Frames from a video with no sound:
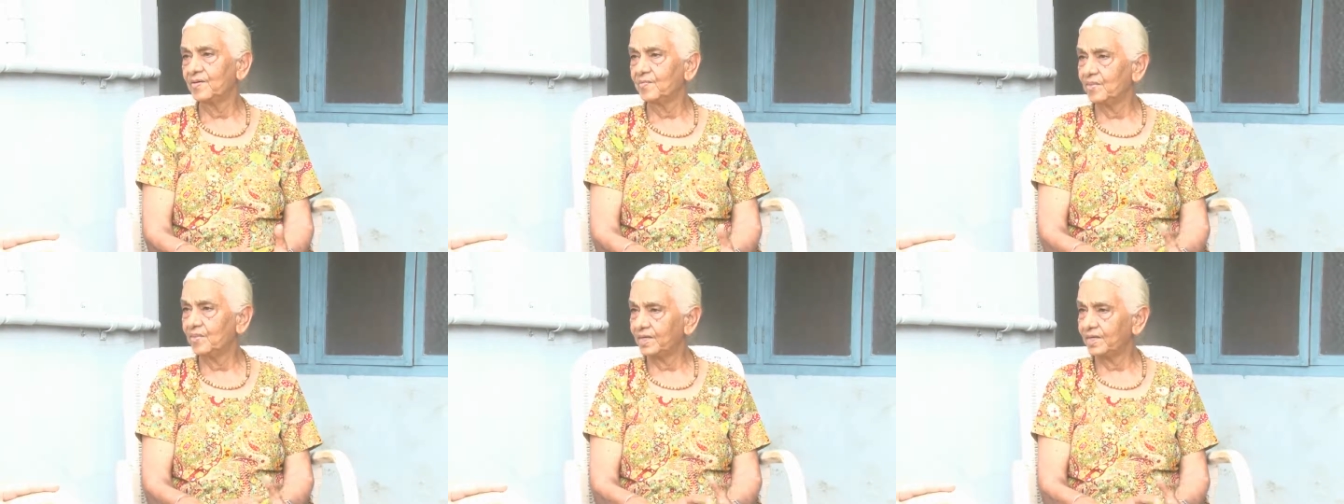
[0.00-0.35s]

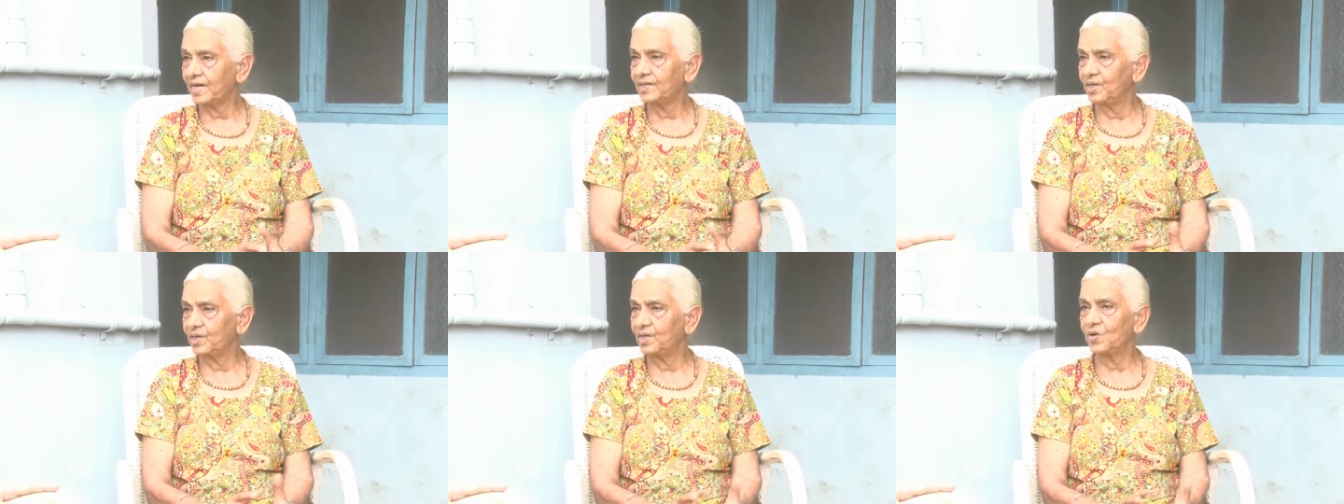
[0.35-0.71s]
But I
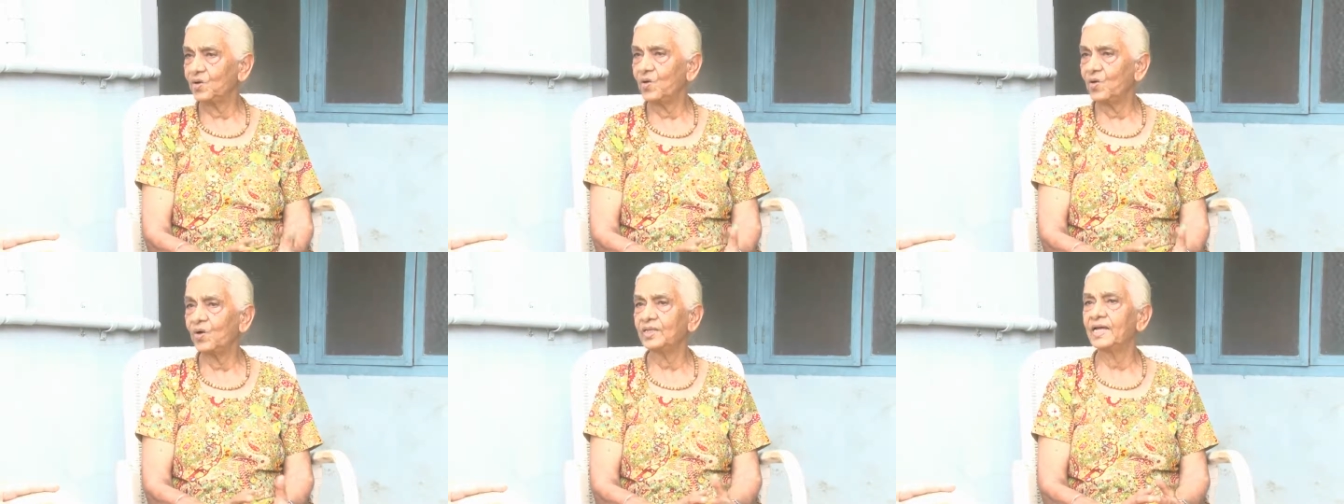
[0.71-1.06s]
did
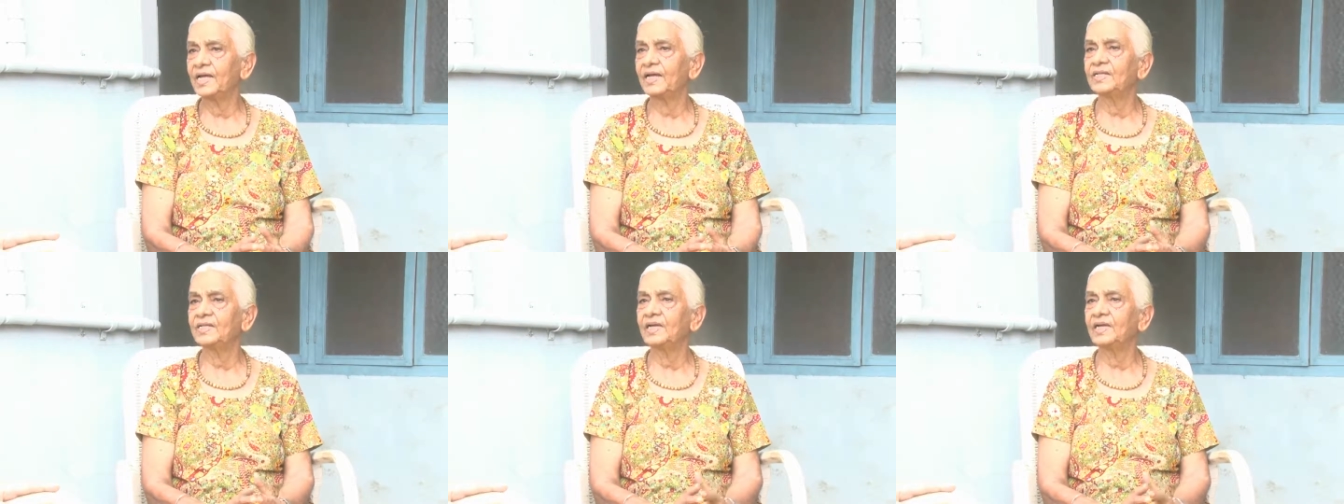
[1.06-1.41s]
all
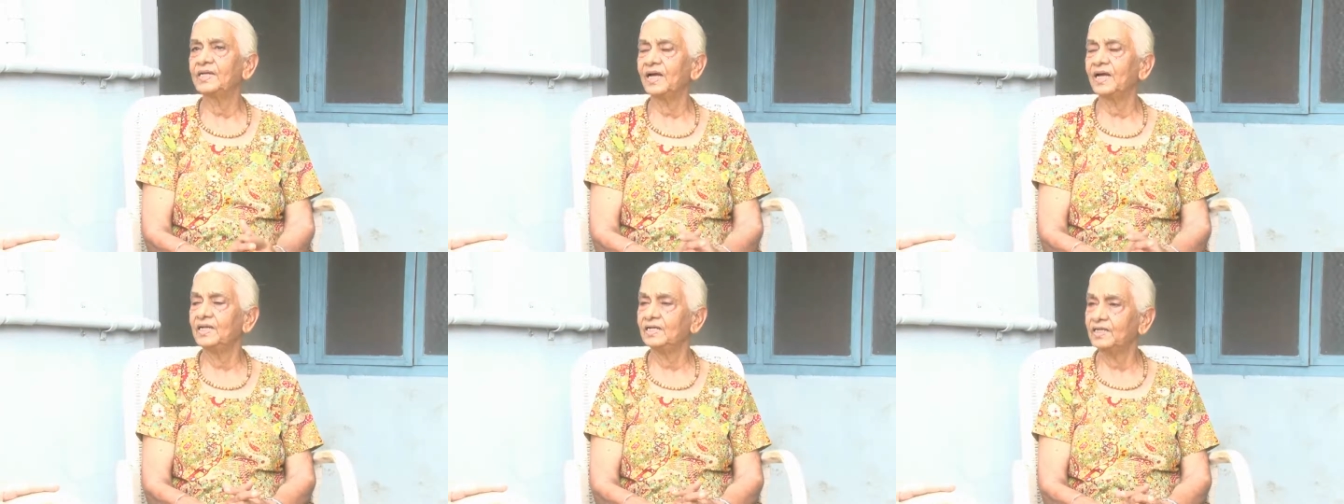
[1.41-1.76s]
that and
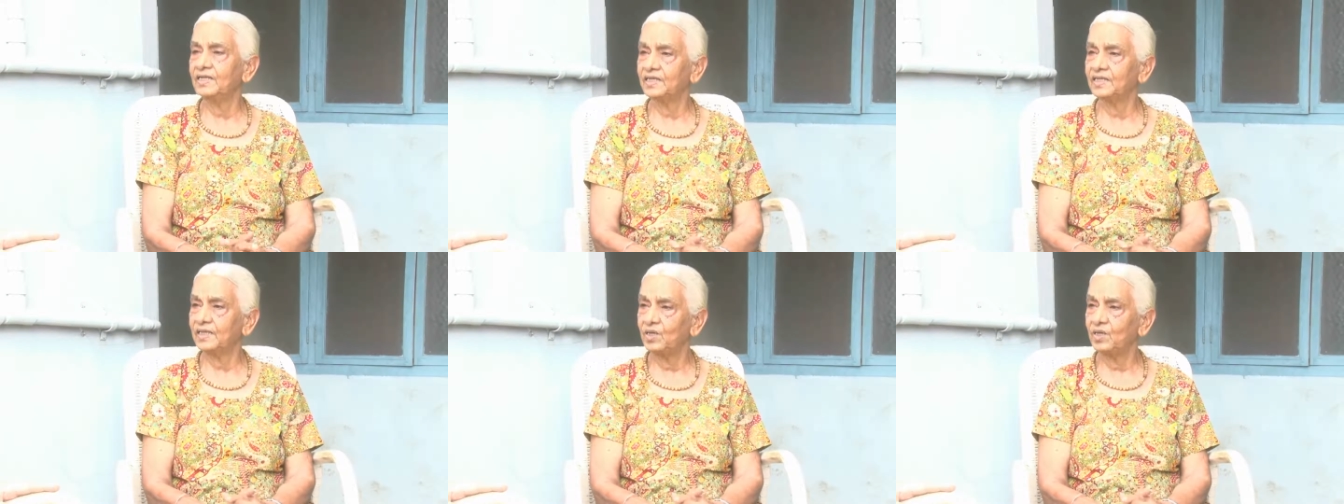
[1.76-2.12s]
I
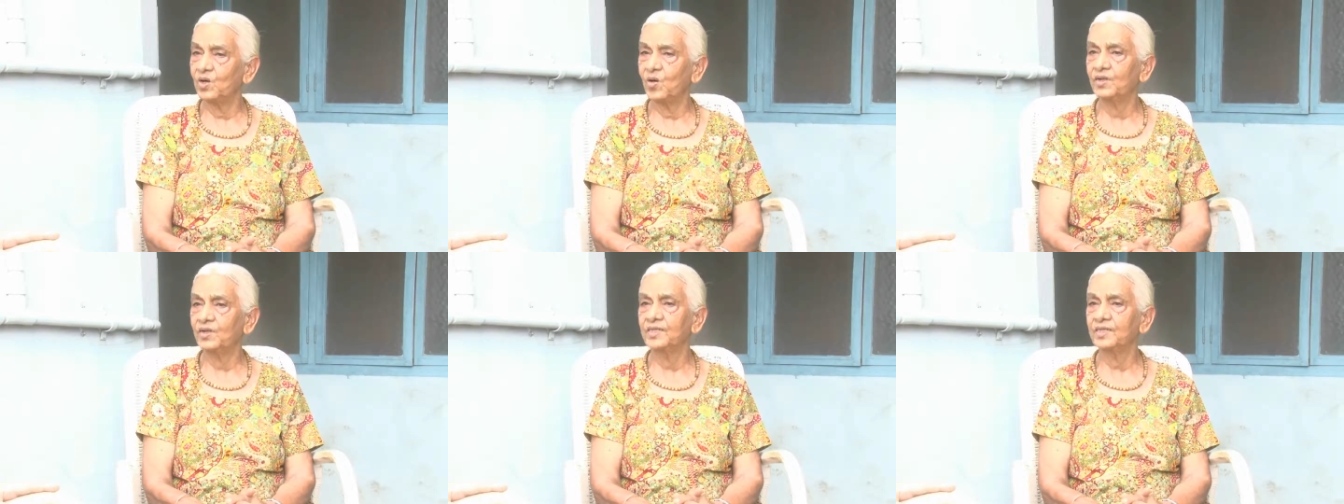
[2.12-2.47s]
learned a
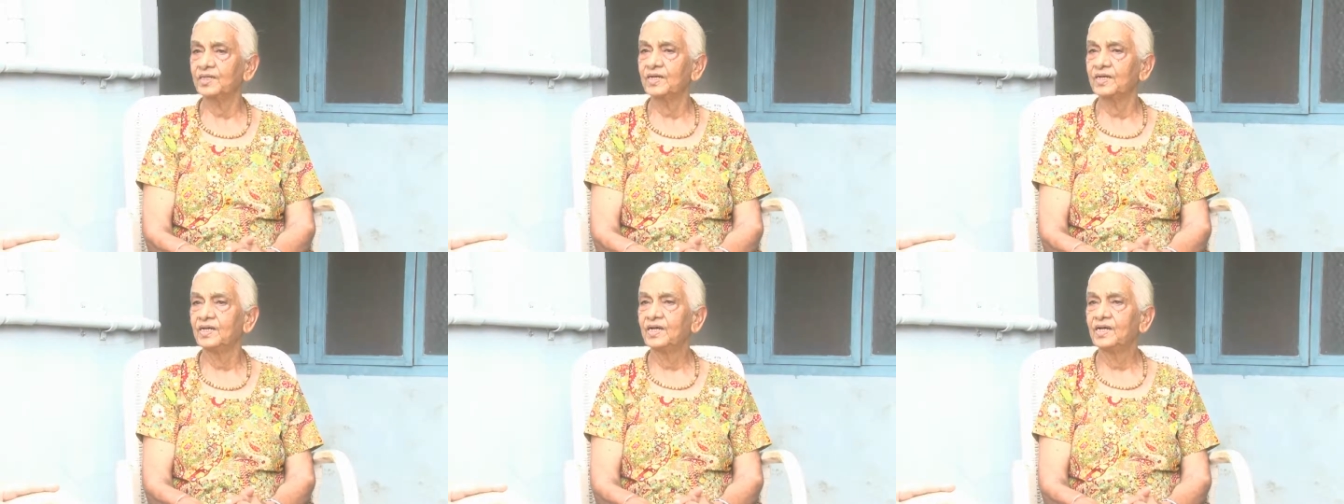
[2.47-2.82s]
lot.
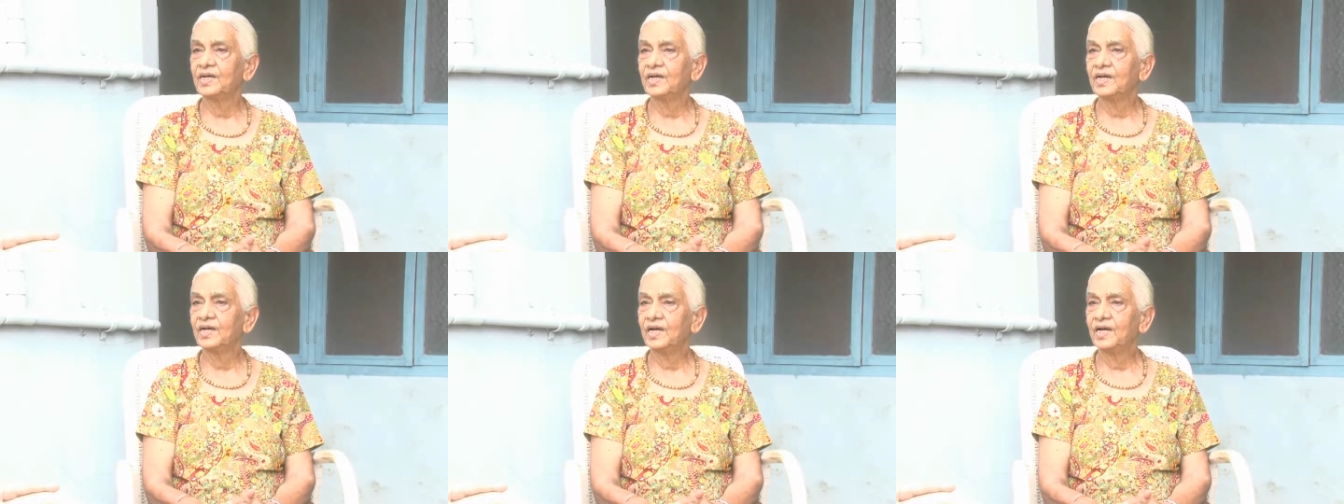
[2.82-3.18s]

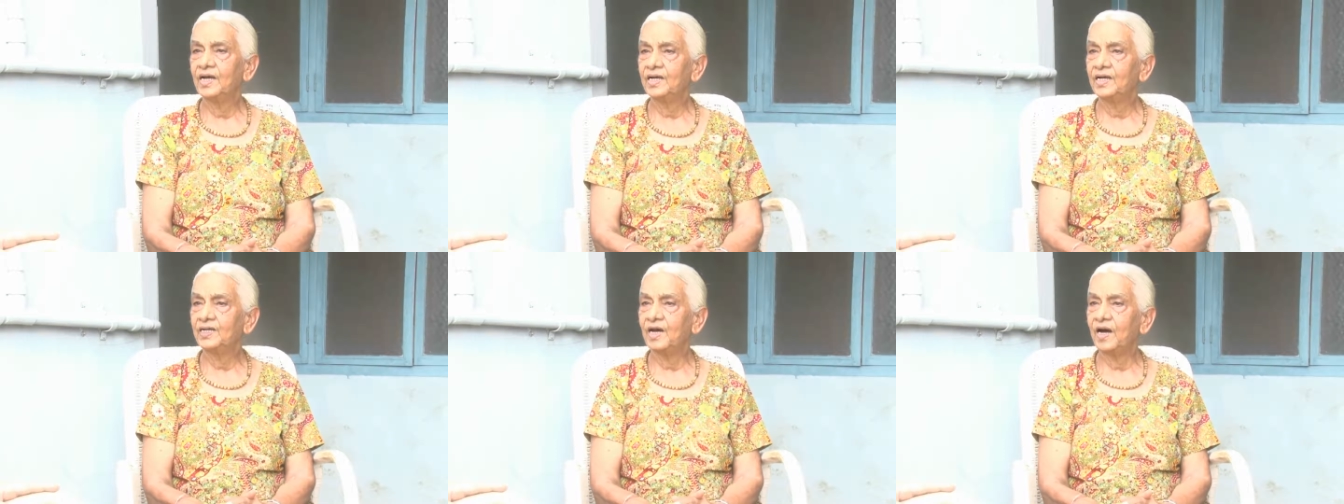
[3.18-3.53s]

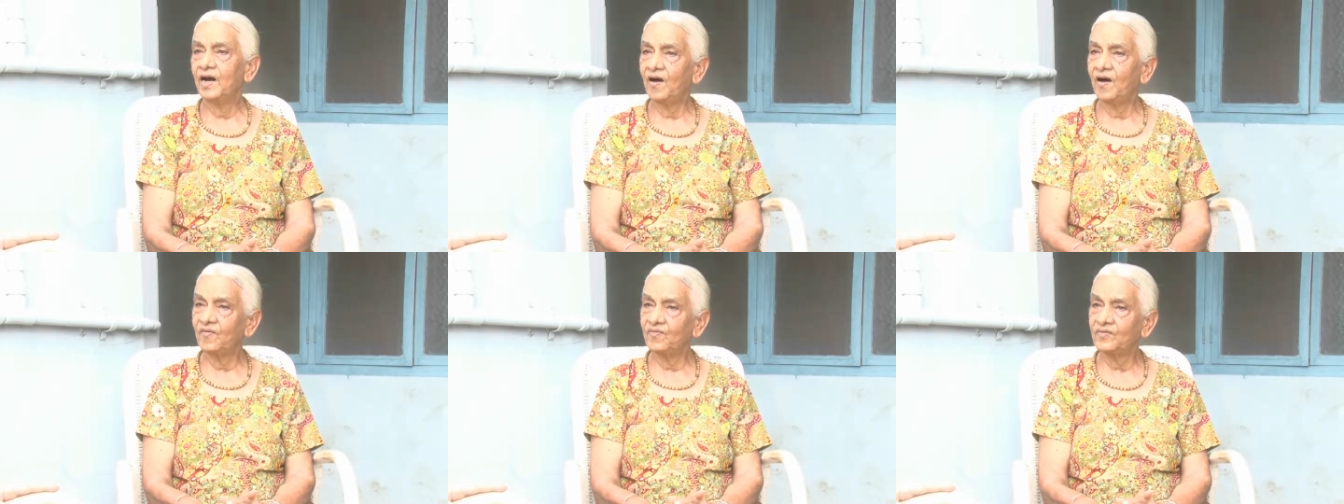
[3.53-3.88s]
And
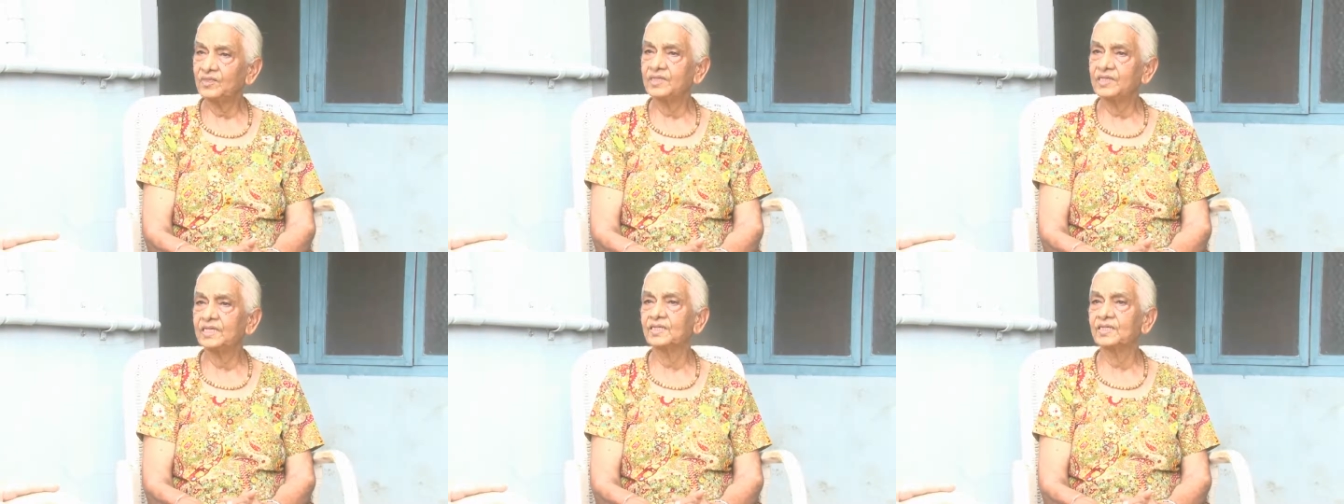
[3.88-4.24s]
after
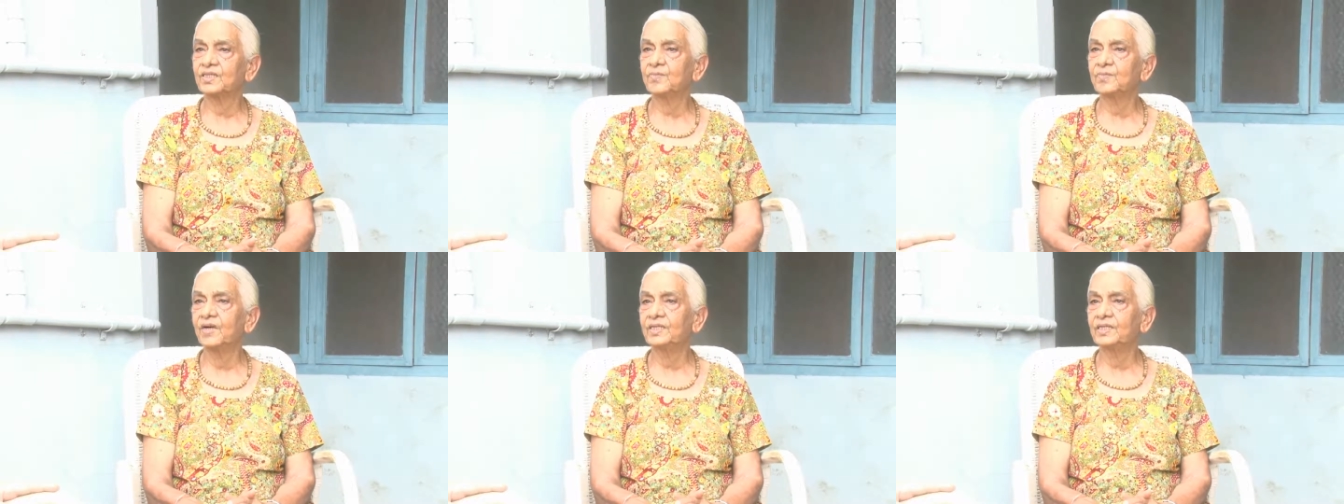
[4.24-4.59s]

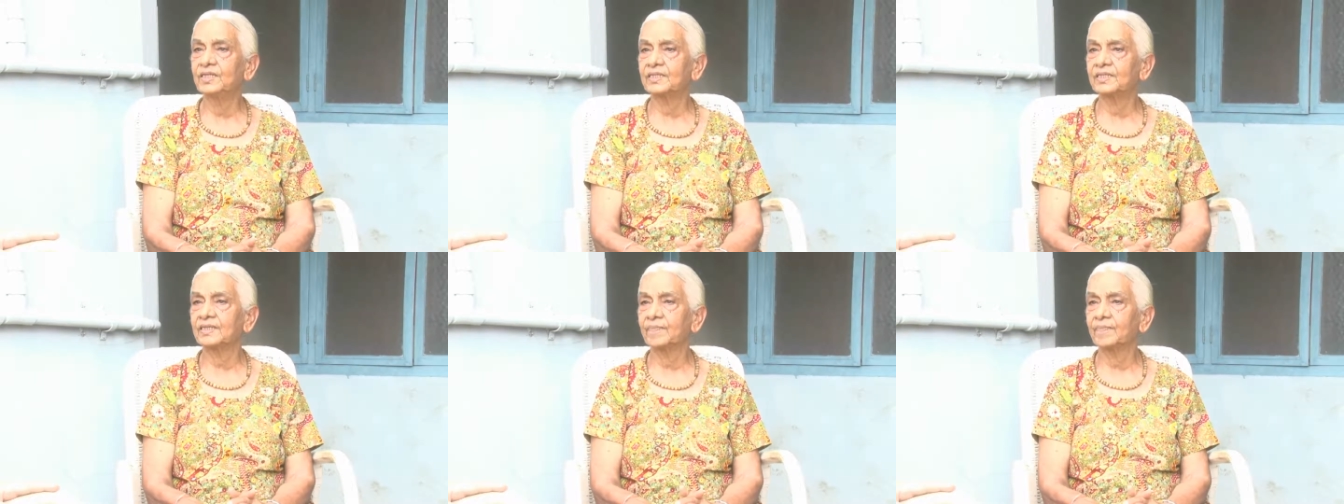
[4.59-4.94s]
6
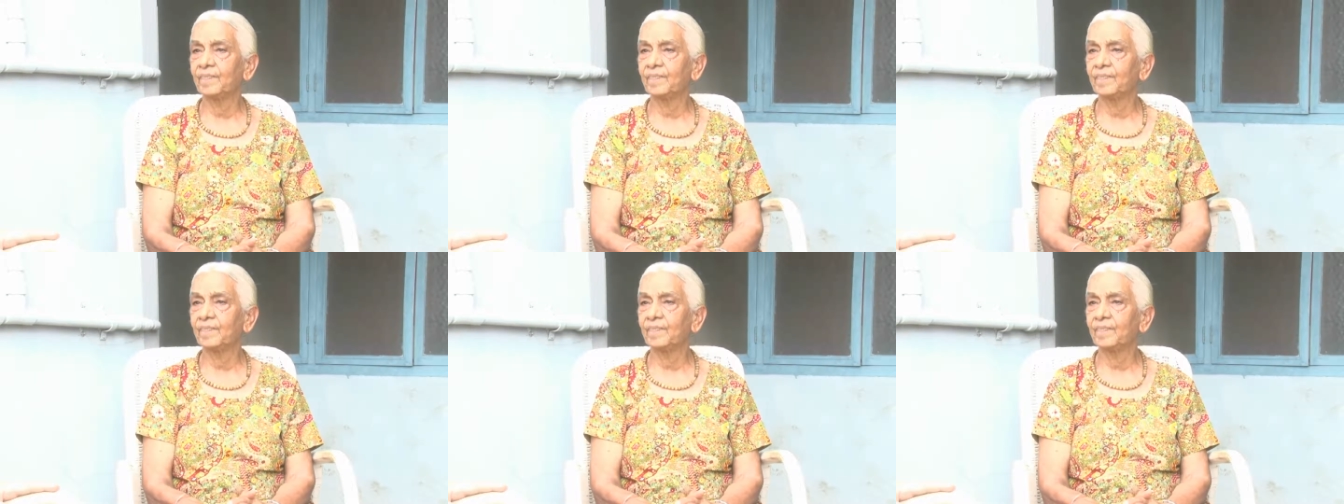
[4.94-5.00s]
months,